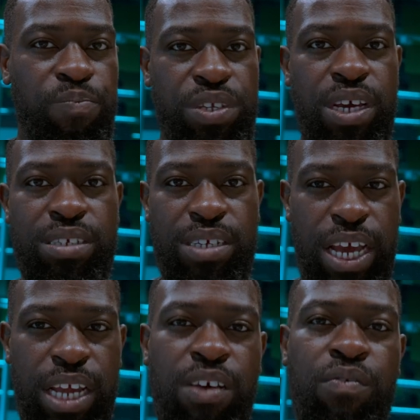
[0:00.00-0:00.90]
just
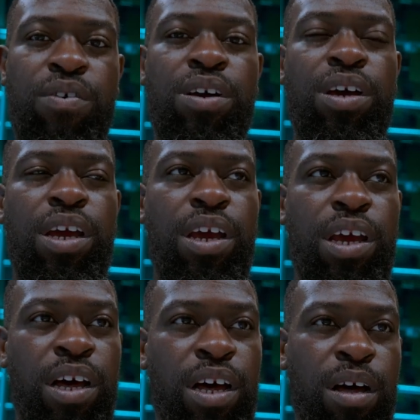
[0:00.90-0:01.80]
kind of
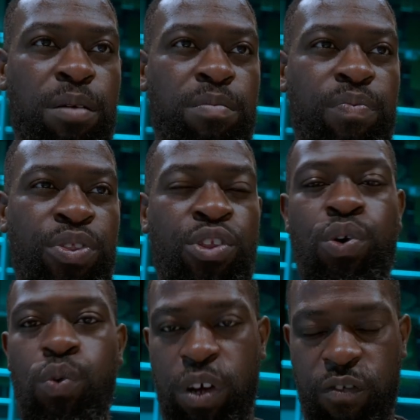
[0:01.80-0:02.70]

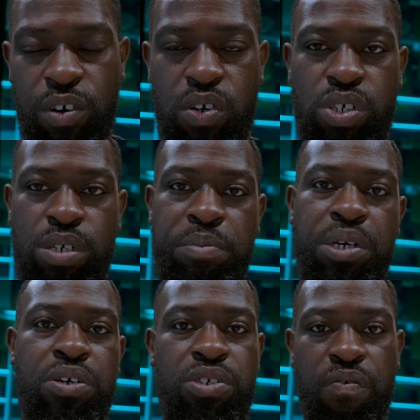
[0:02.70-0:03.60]
newer version
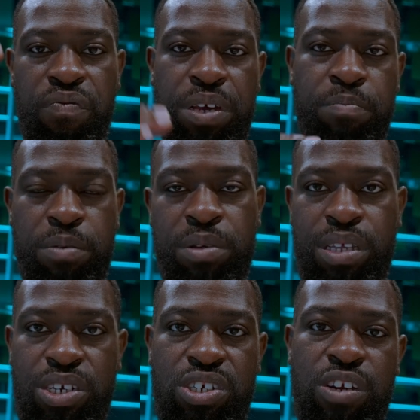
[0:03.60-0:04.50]
because of the
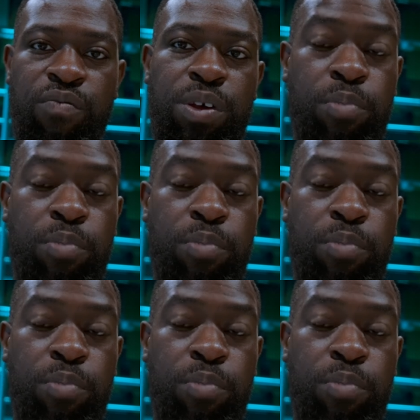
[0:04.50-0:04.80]
implementation of the